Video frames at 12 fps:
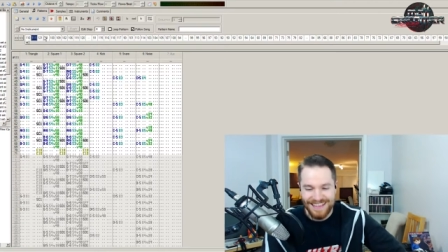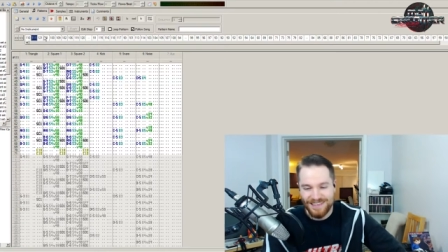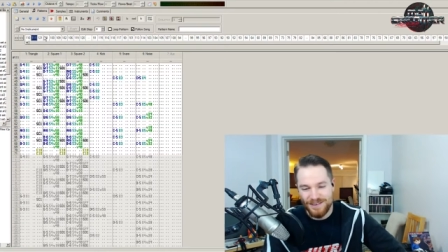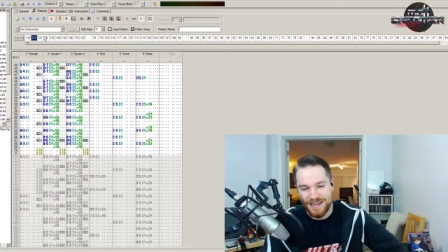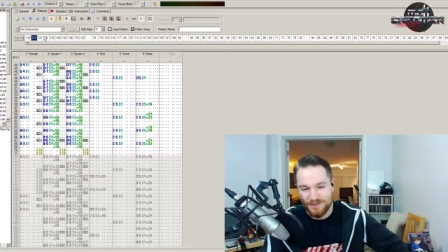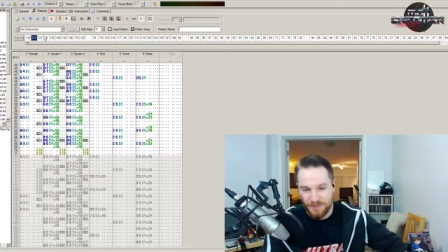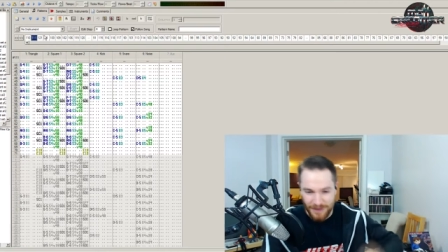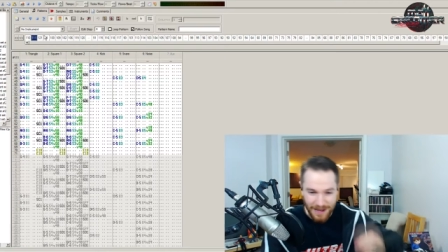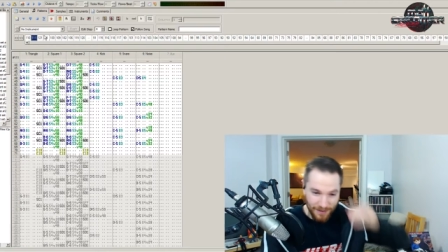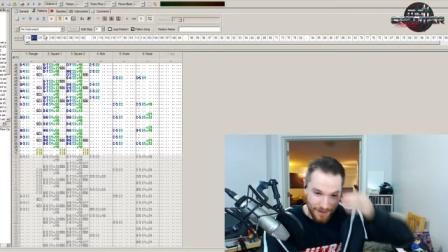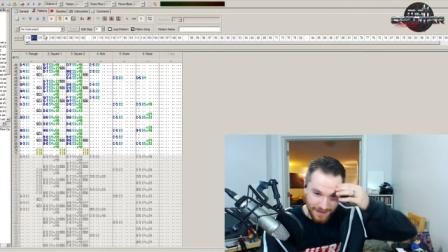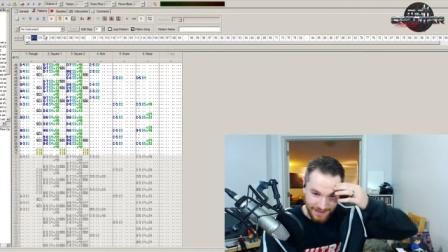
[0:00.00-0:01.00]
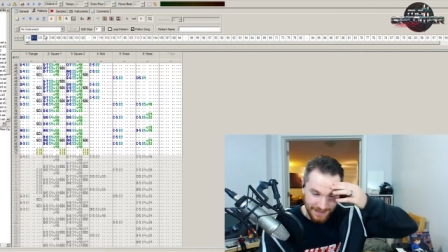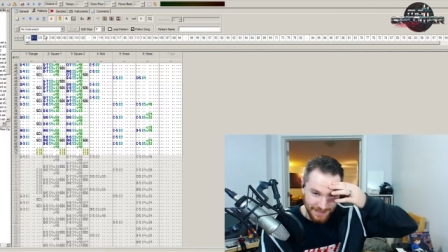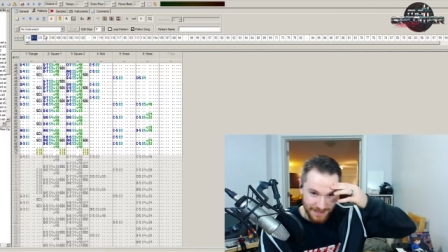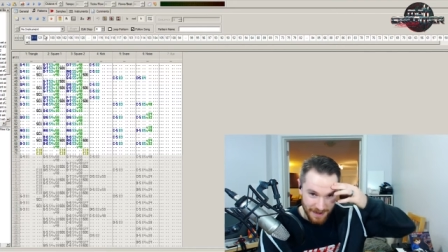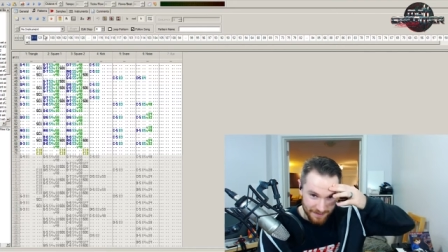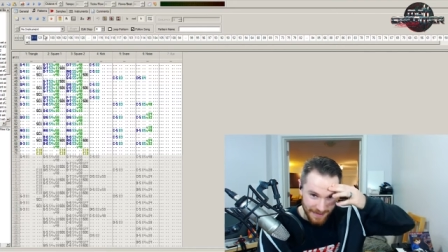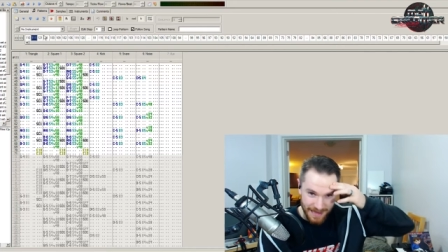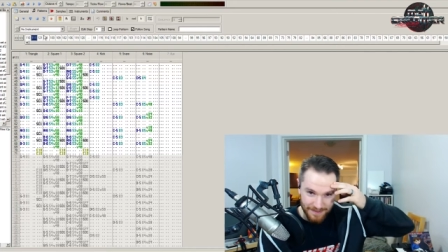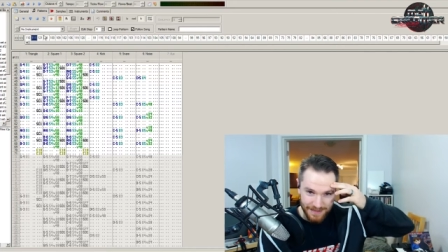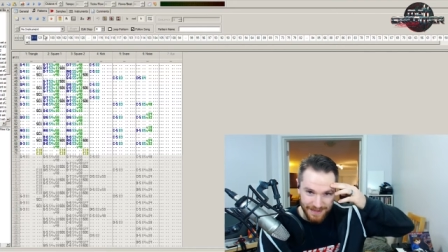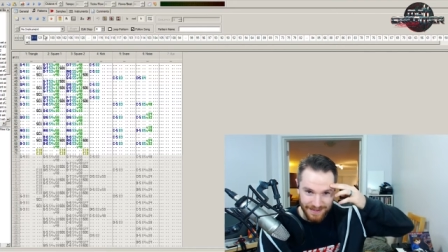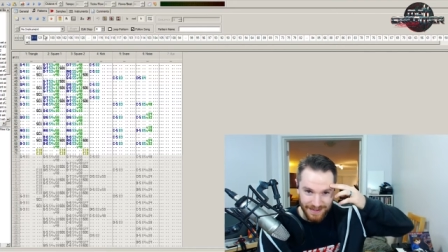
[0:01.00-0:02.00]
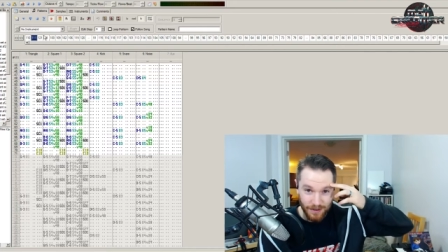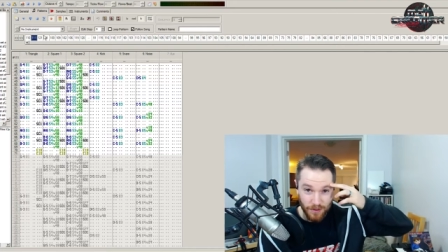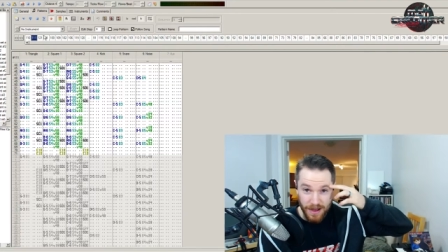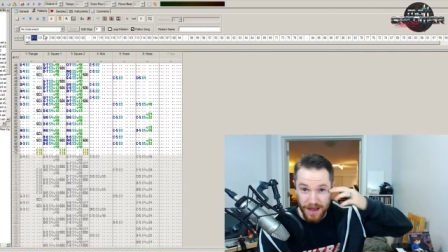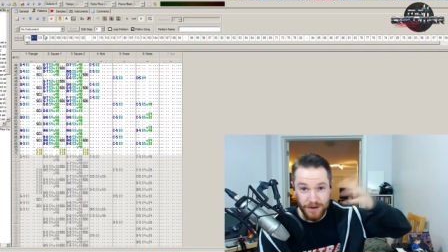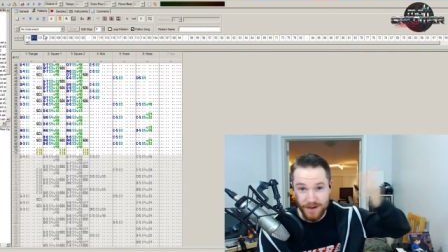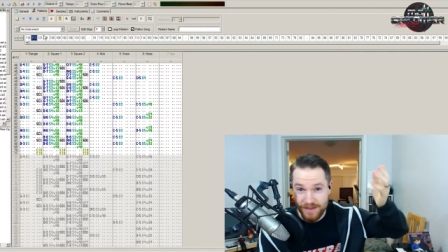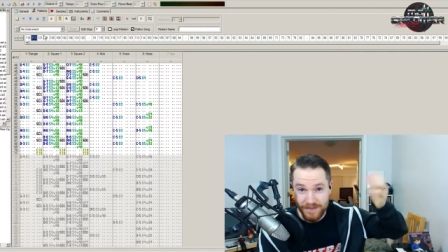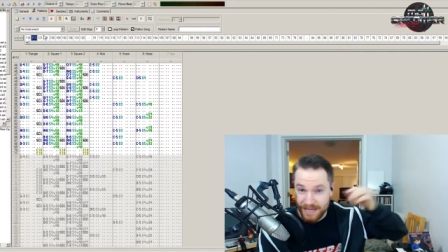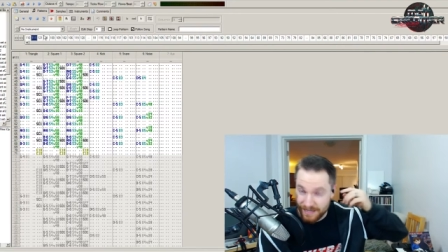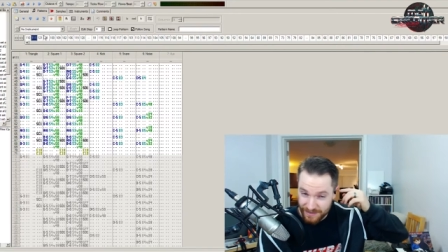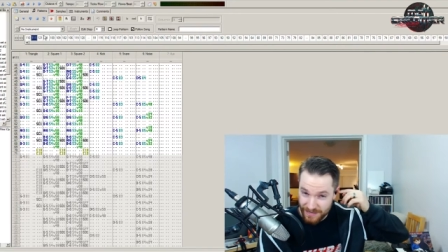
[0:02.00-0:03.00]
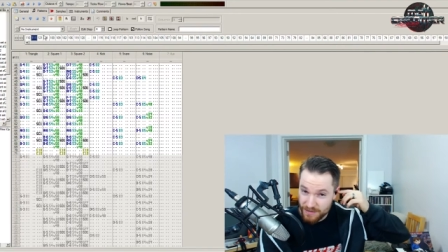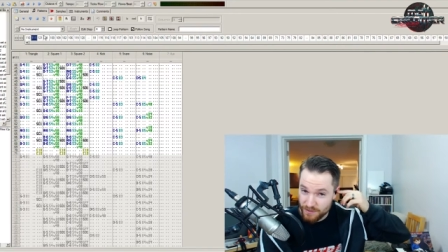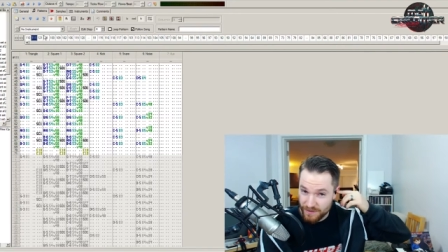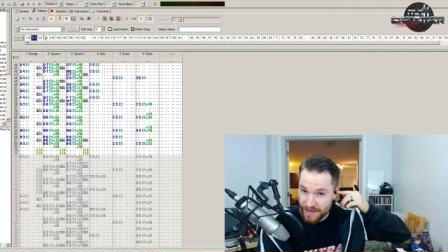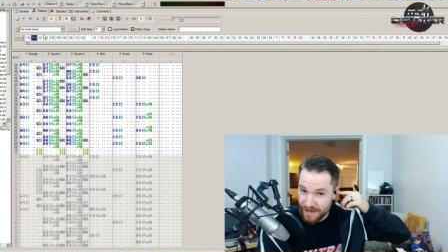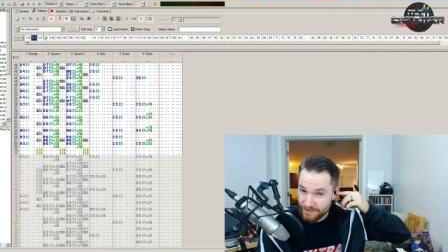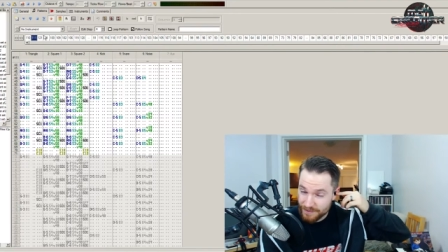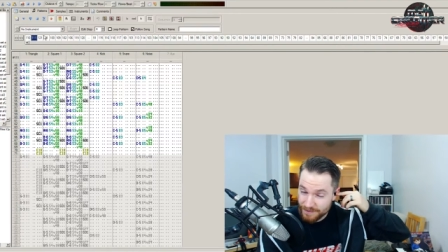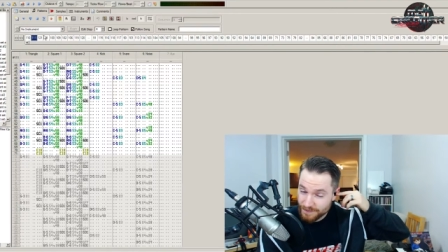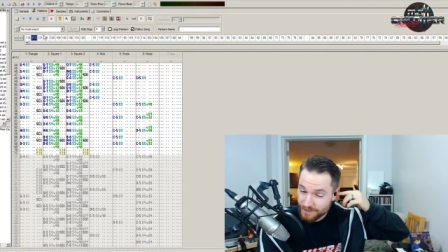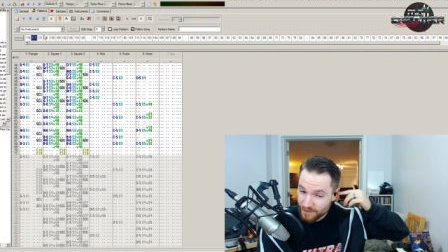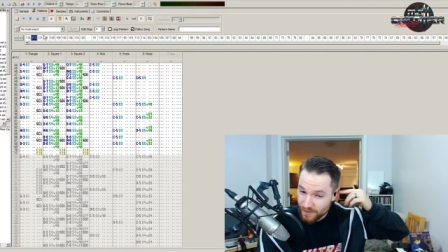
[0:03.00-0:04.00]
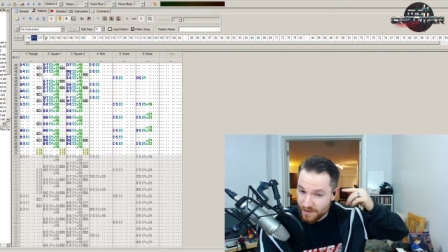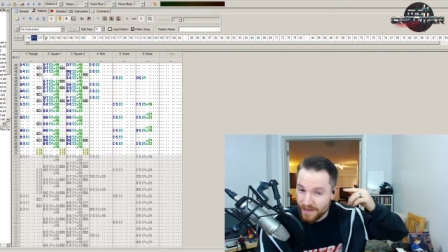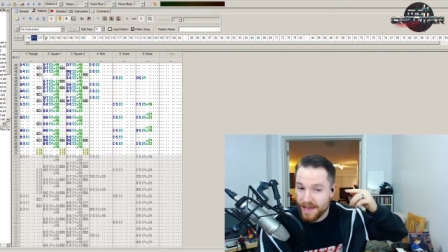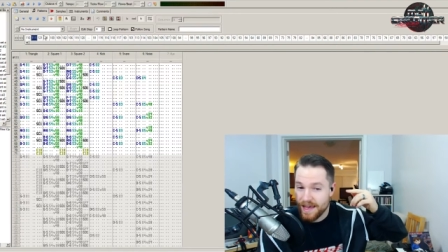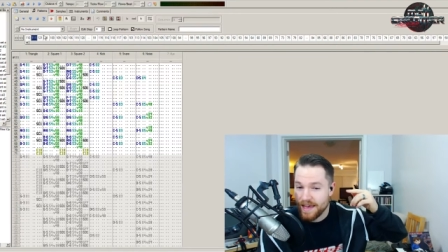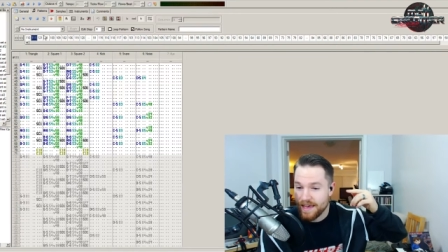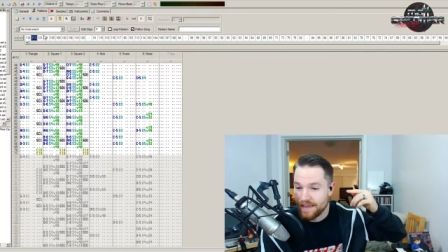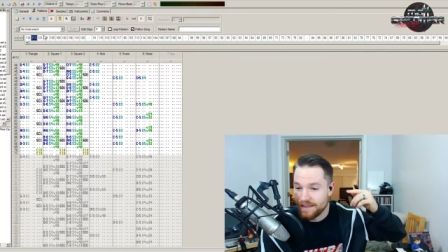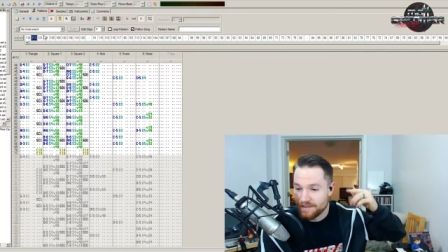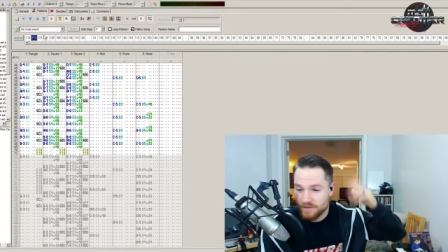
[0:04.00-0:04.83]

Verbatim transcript: you get to a final boss in some games and it's like, well, I don't have any continues left and this